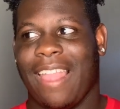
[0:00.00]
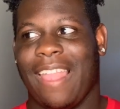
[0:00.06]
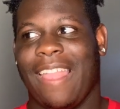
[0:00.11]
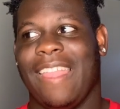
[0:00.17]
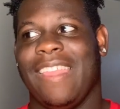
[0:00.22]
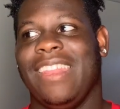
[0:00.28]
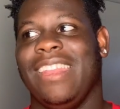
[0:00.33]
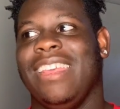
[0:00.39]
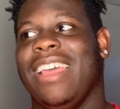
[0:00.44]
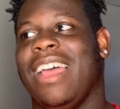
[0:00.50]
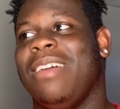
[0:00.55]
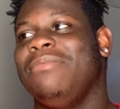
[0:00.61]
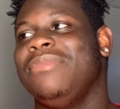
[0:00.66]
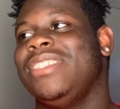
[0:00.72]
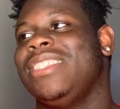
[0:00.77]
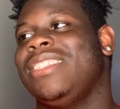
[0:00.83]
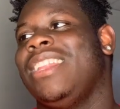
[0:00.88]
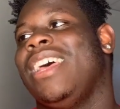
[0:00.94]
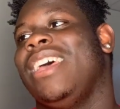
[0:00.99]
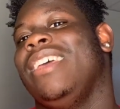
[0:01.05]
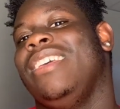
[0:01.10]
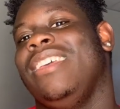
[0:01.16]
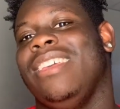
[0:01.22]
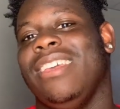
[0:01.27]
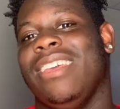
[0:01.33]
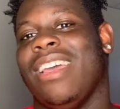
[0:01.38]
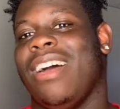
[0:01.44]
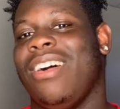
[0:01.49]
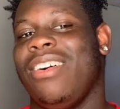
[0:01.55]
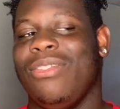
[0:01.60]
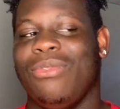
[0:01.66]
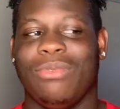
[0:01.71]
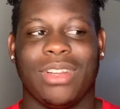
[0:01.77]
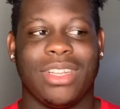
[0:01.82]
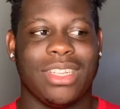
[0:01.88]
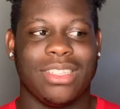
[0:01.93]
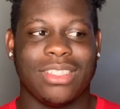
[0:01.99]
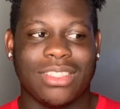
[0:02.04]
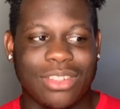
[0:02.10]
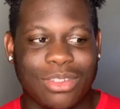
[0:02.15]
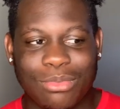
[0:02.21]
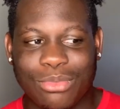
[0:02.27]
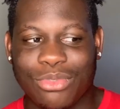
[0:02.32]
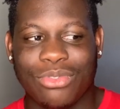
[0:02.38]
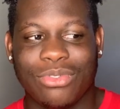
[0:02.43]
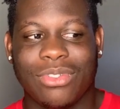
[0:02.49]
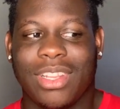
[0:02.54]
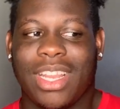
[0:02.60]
And then I'm just like, yeah, I don't want this no more.